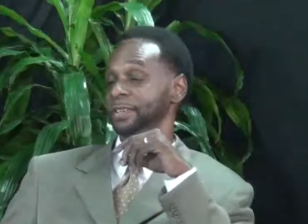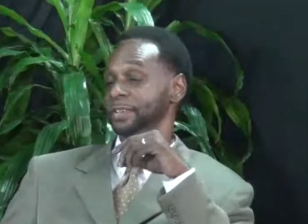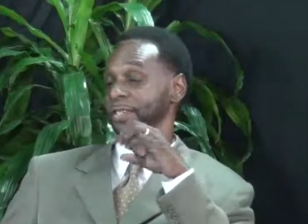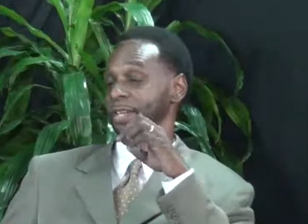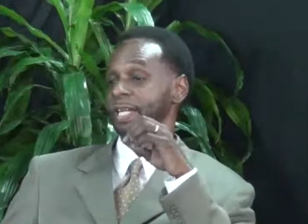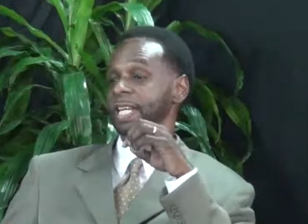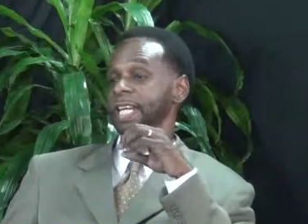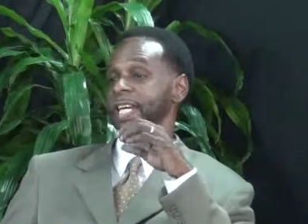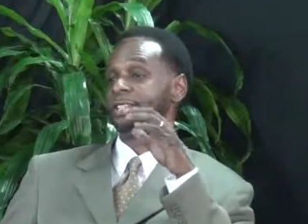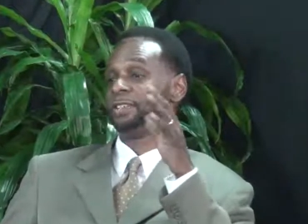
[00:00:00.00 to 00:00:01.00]
years ago.
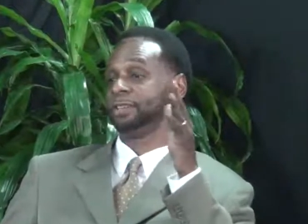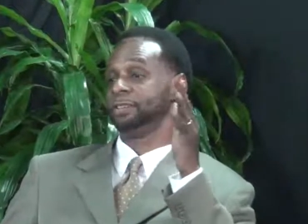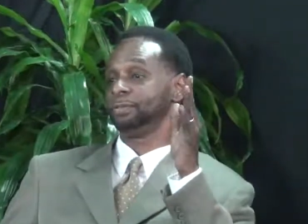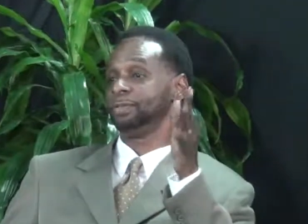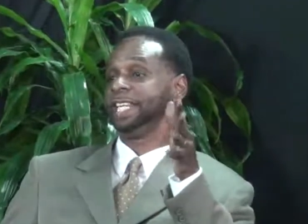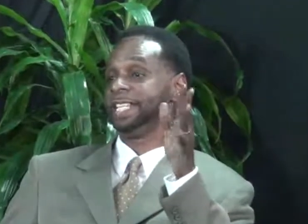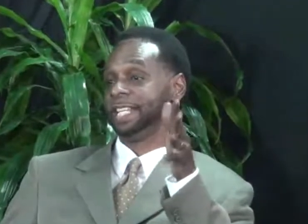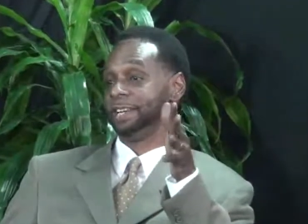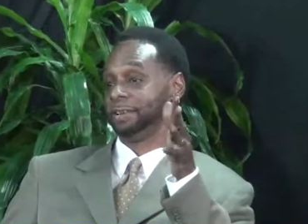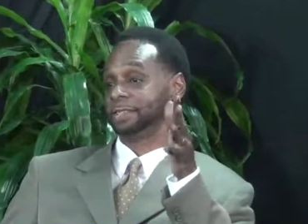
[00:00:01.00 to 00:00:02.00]
It took 3
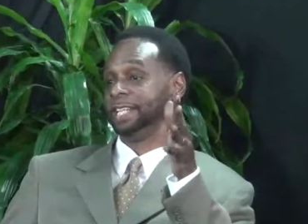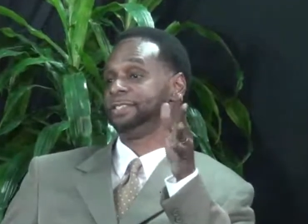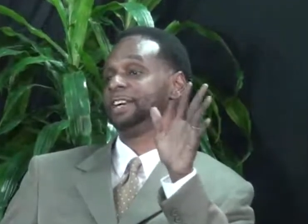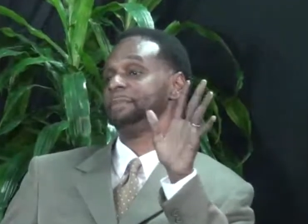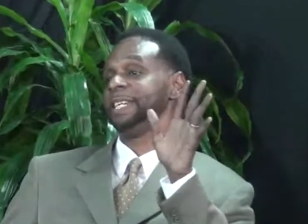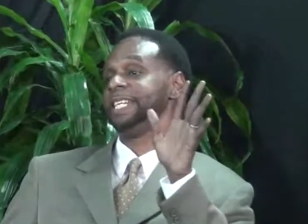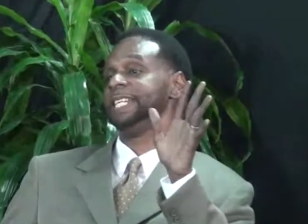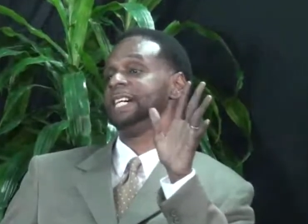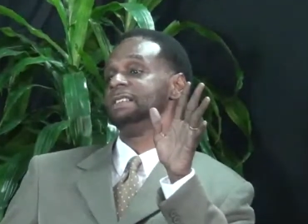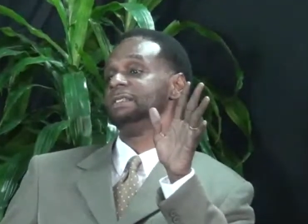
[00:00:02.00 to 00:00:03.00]
years. It took
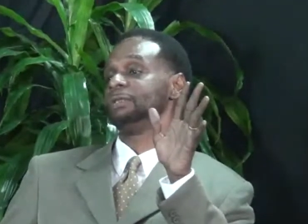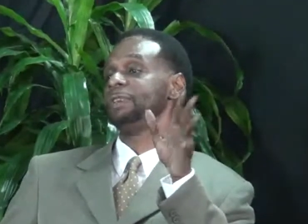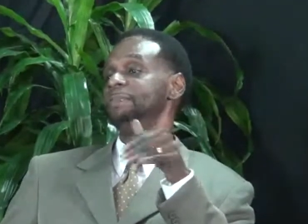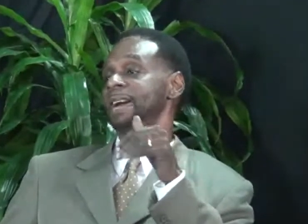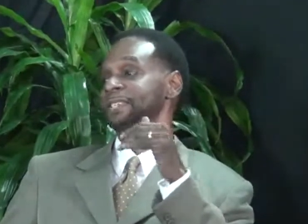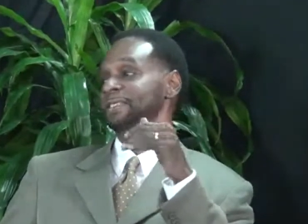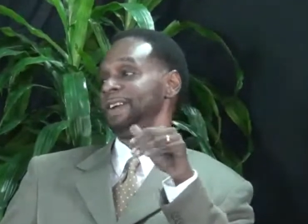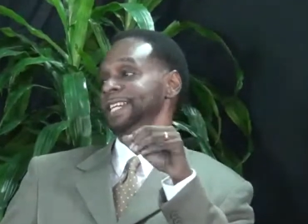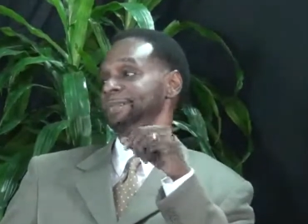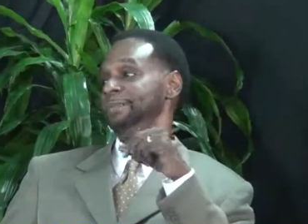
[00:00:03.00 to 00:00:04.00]
me 3 months to
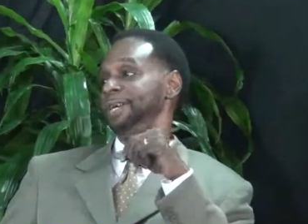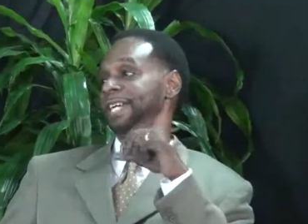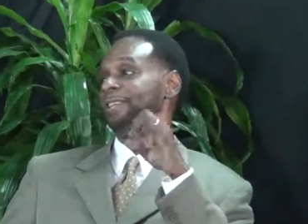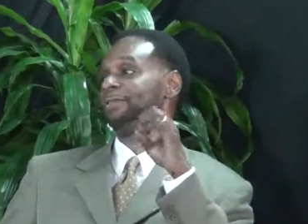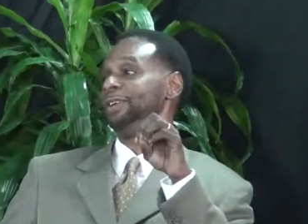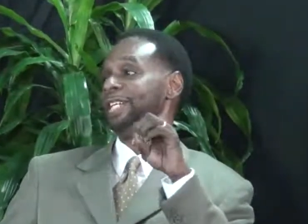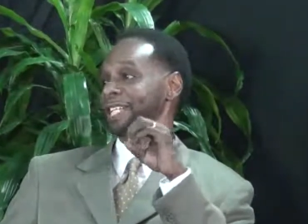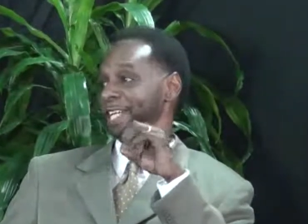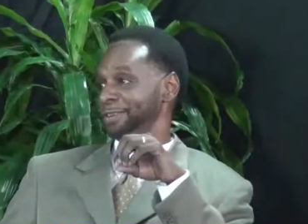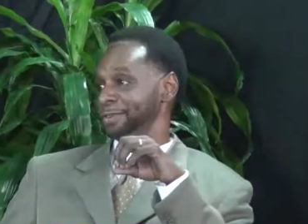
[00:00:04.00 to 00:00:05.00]
write the book and 3
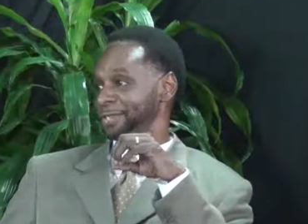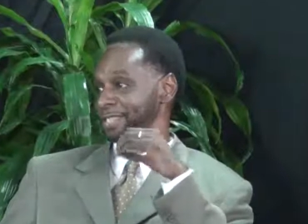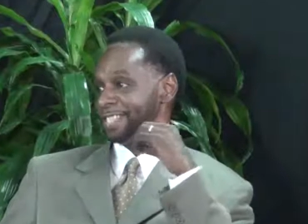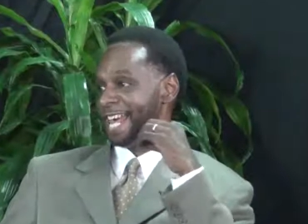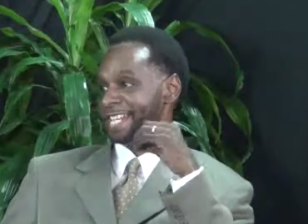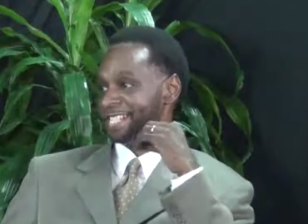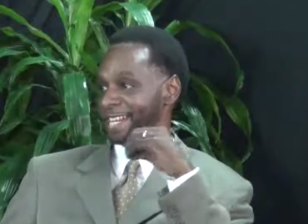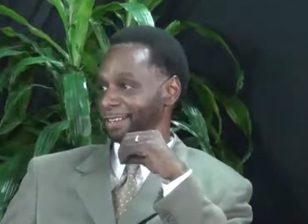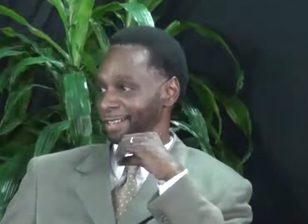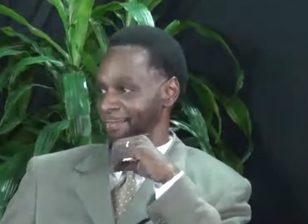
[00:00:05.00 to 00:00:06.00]
years to
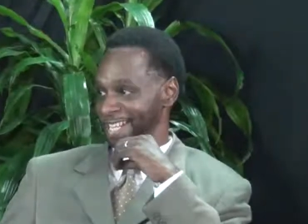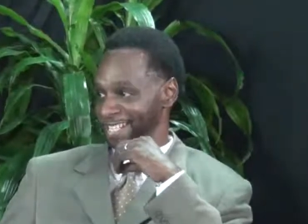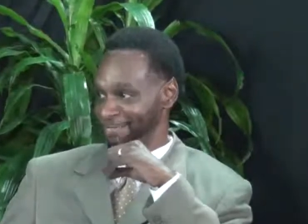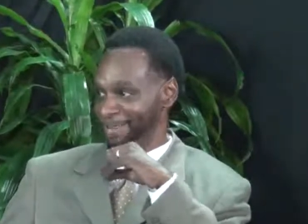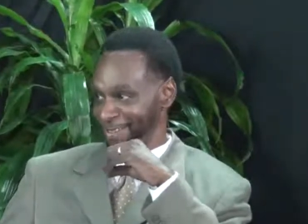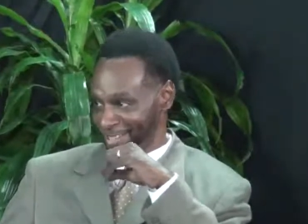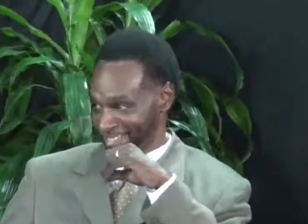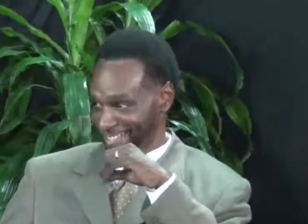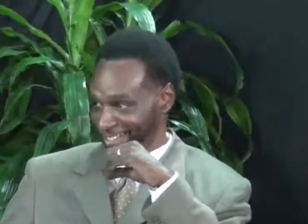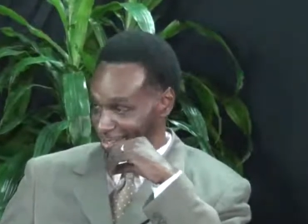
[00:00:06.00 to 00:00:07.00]
settle in my
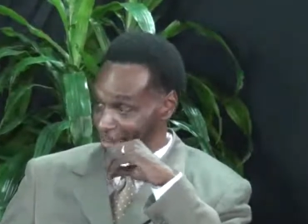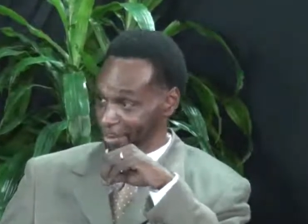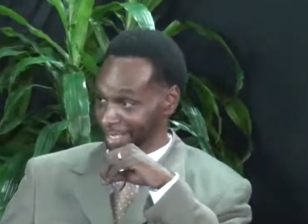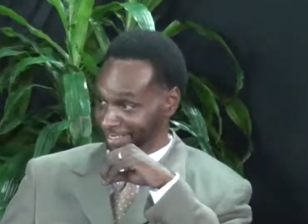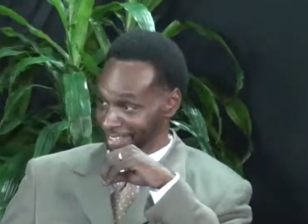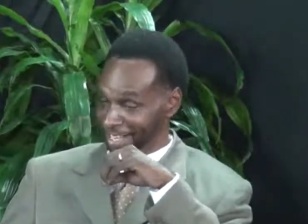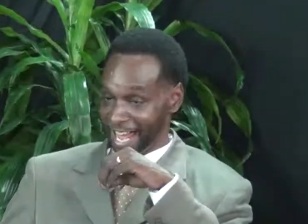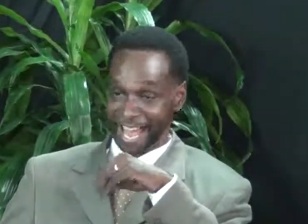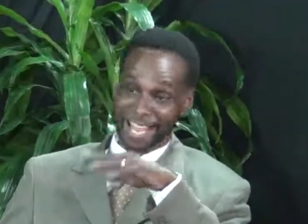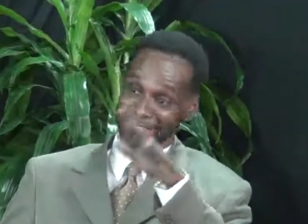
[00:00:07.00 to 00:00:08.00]
spirit to do it.
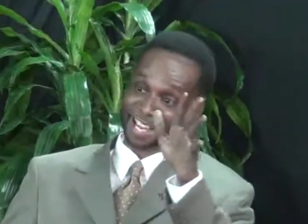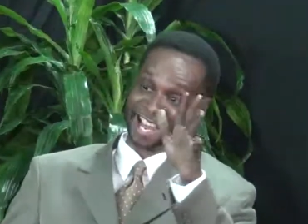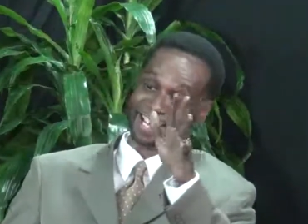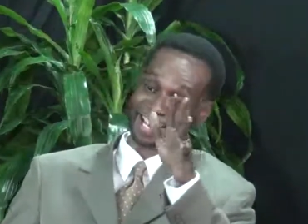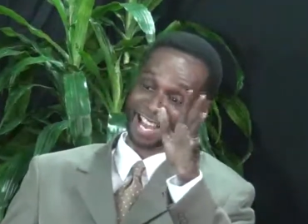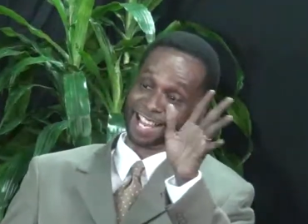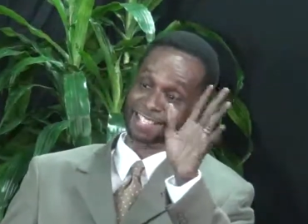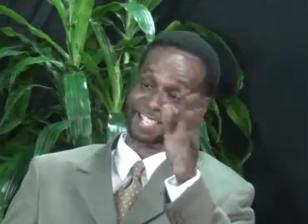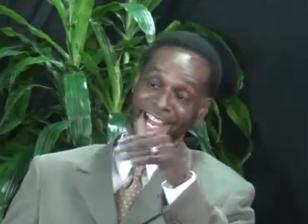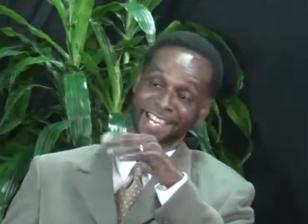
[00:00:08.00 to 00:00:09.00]
I got
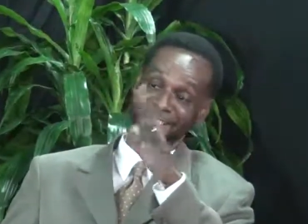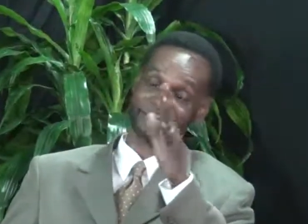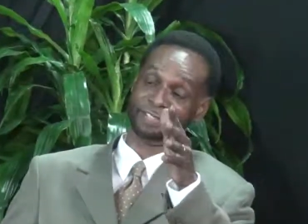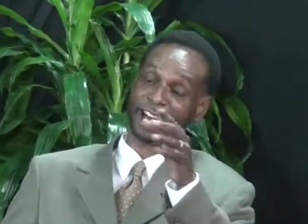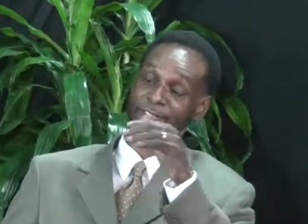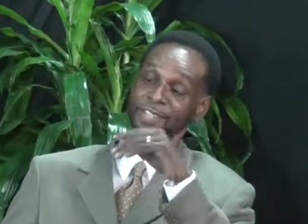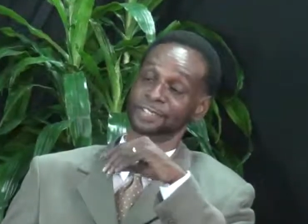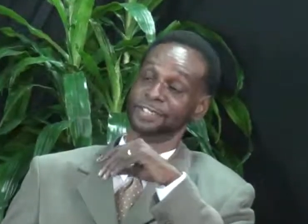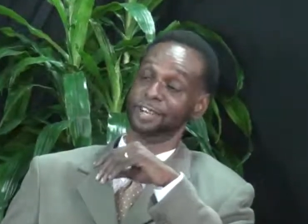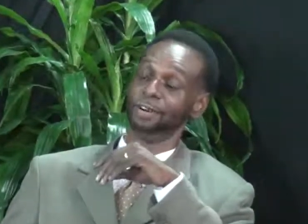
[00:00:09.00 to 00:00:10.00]
the idea 5
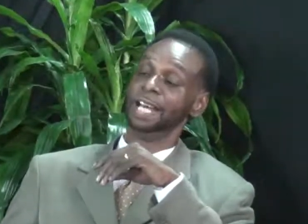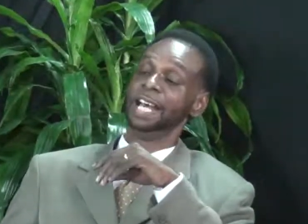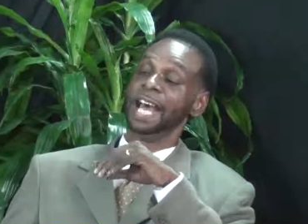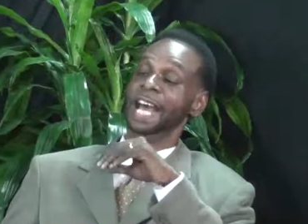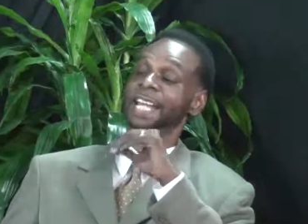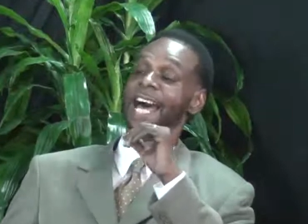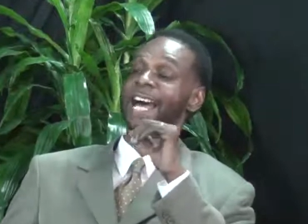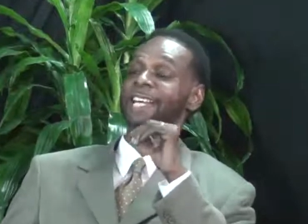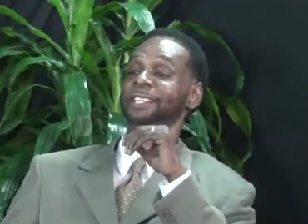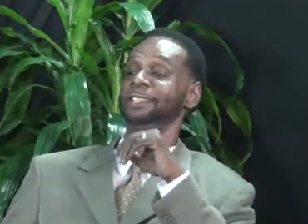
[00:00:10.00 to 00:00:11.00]
years ago, and
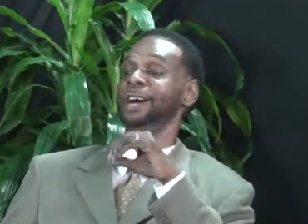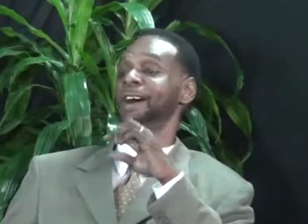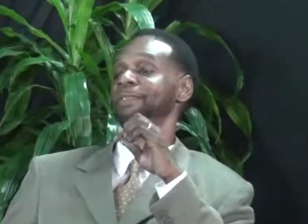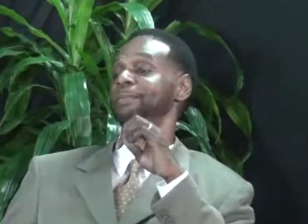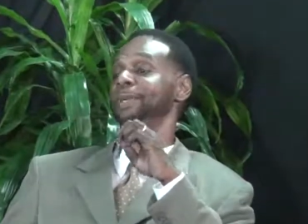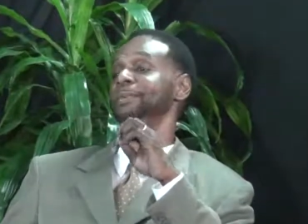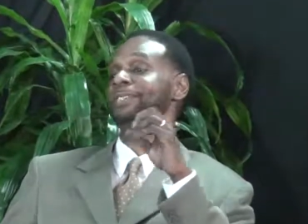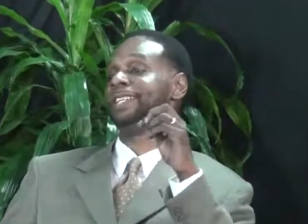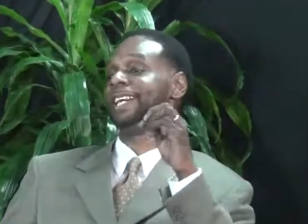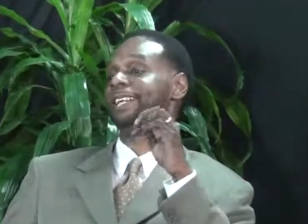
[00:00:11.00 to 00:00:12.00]
I
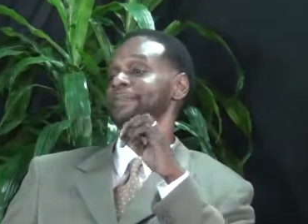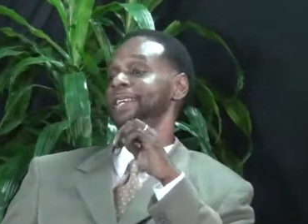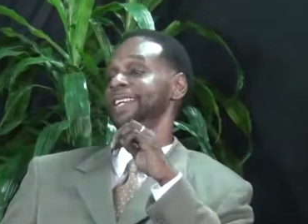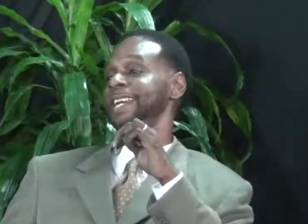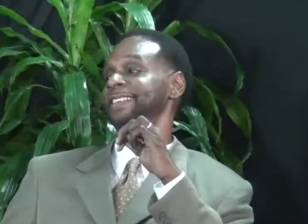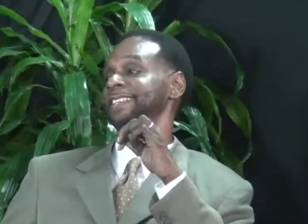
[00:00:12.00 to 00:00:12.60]
rebuked it. I kept saying that's the